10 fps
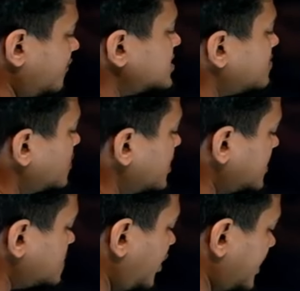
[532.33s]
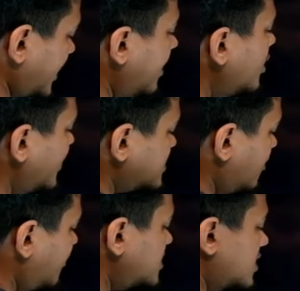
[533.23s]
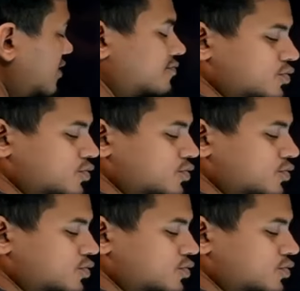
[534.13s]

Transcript: The difference between them is 0.9, which is sufficient